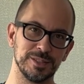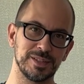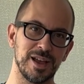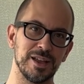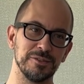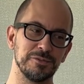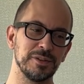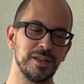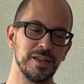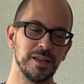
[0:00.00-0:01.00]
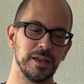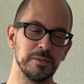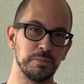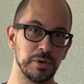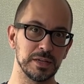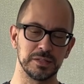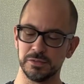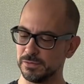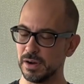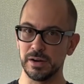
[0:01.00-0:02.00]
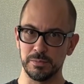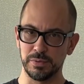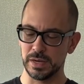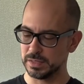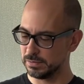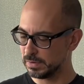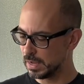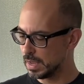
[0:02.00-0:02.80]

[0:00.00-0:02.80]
It's kind of impressive, very impressive.